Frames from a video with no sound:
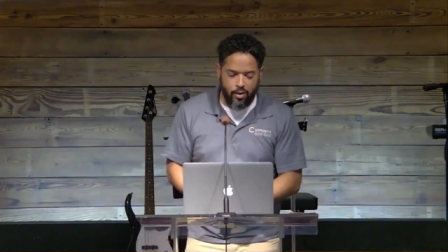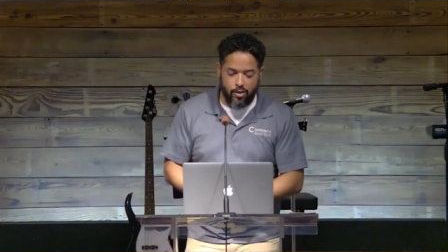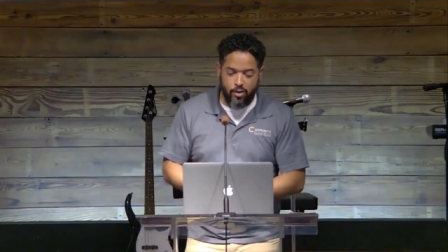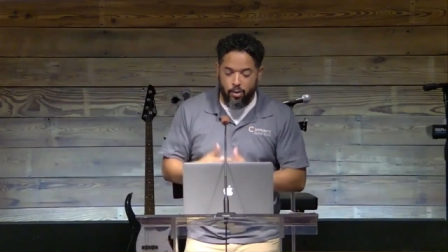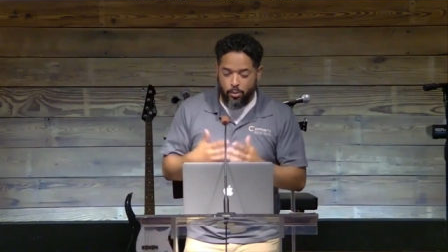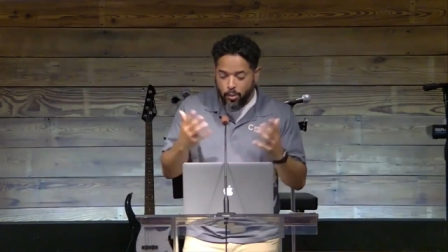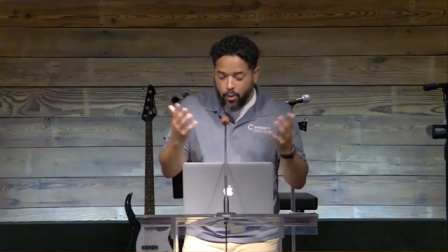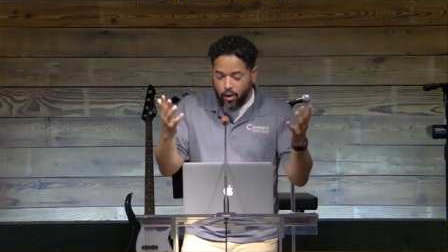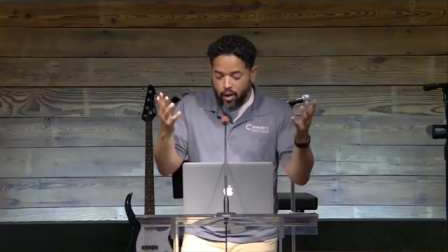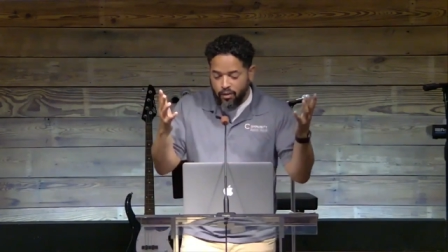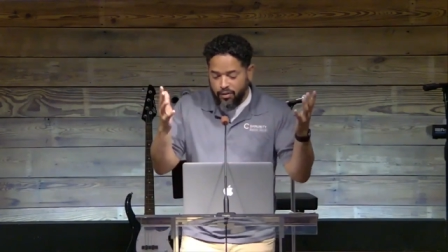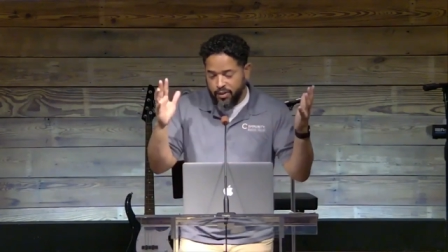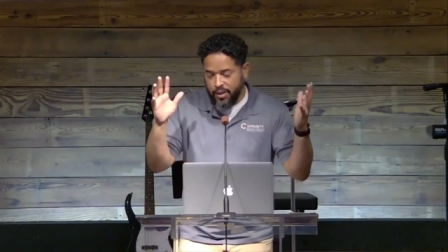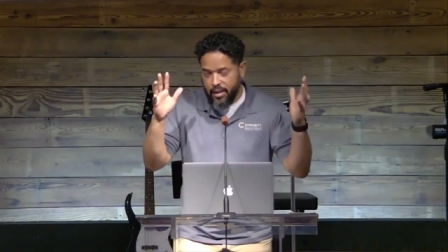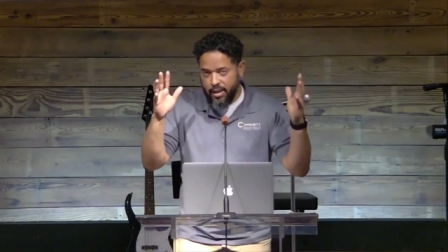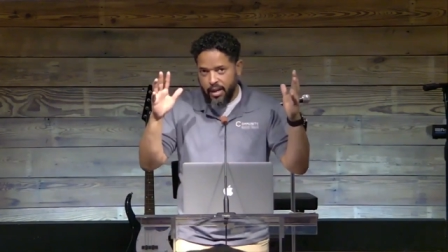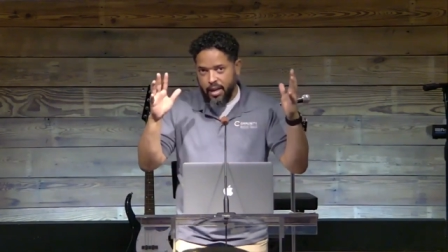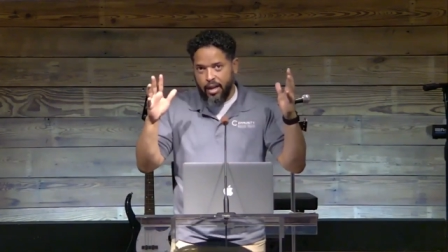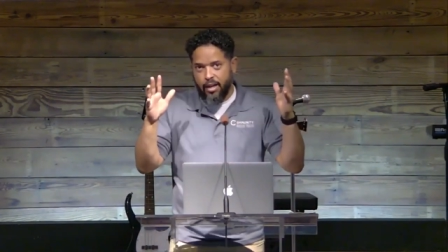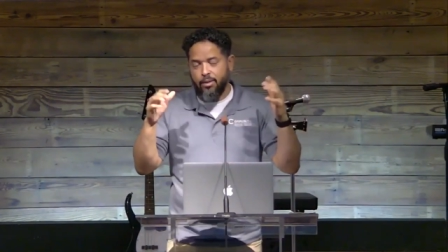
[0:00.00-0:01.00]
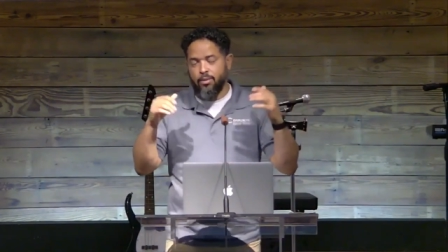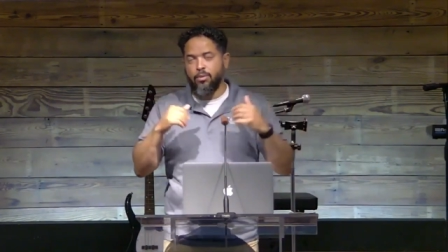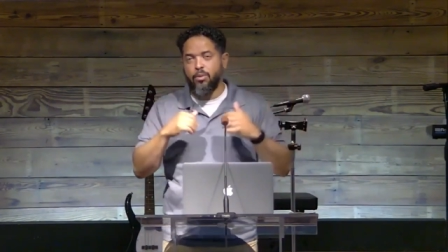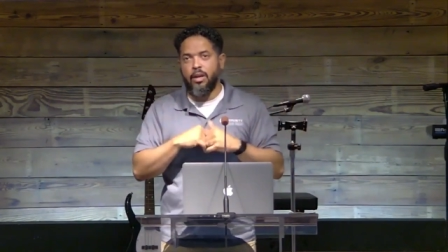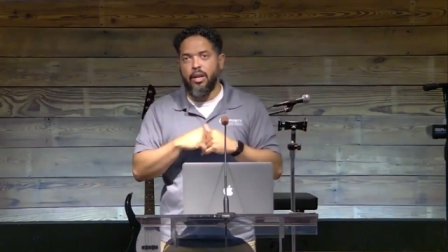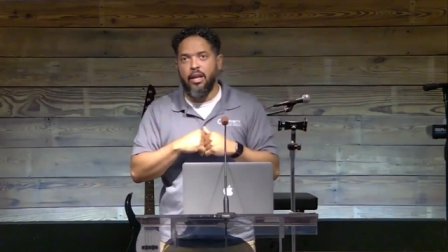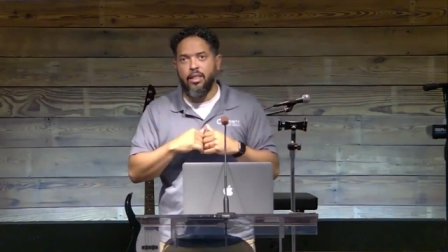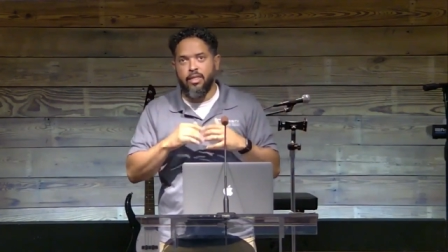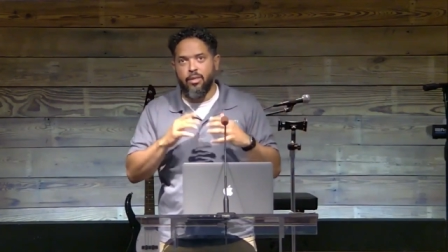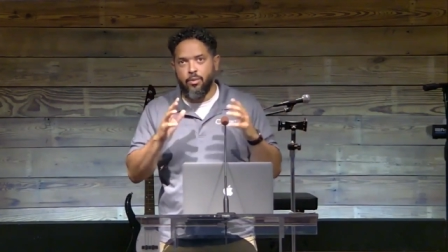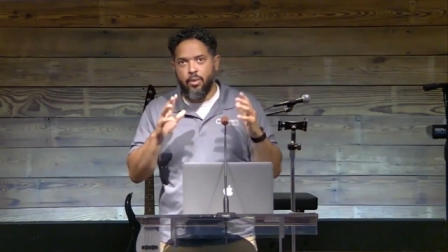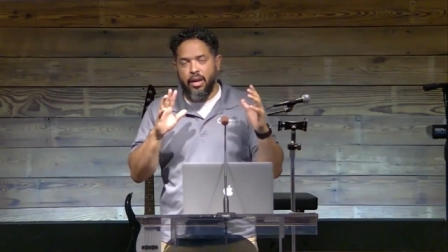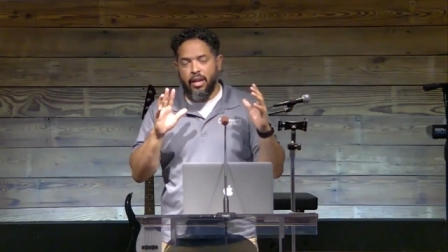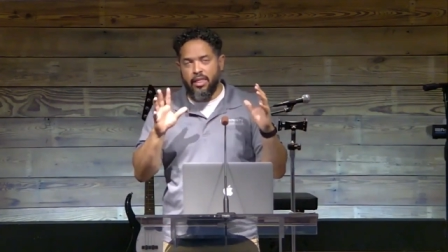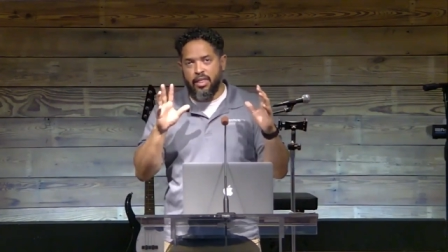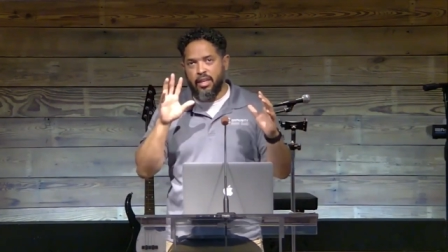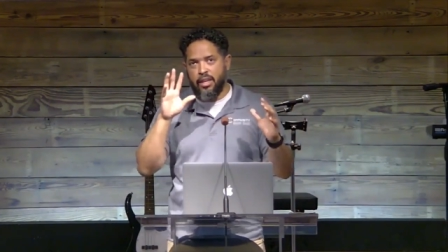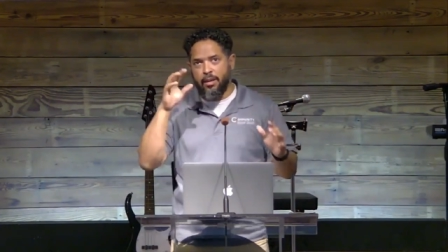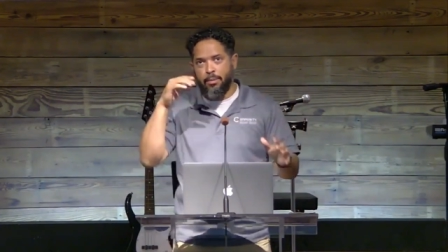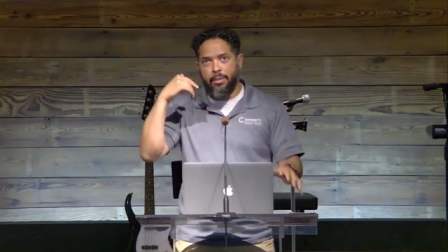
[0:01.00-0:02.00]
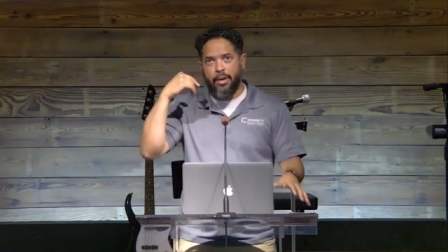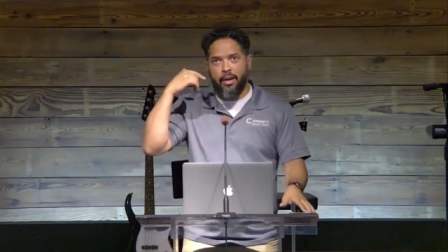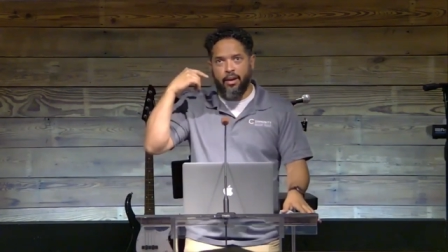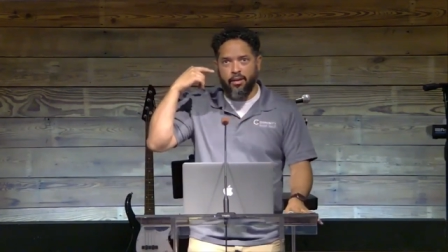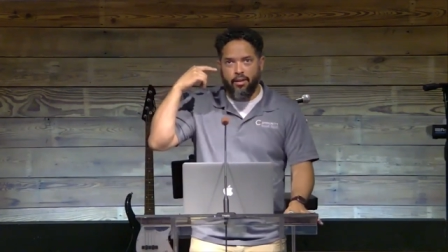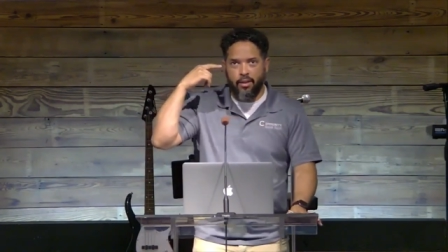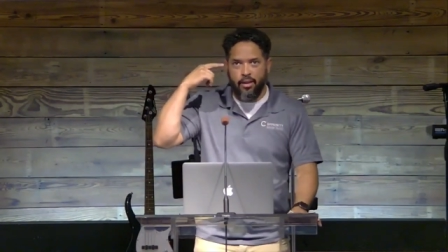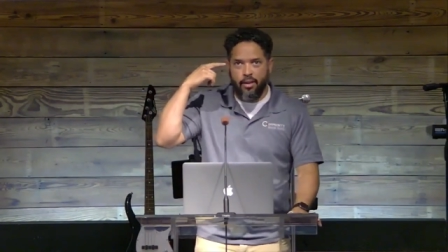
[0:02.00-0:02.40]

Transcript: So more often than not, when I, when I think about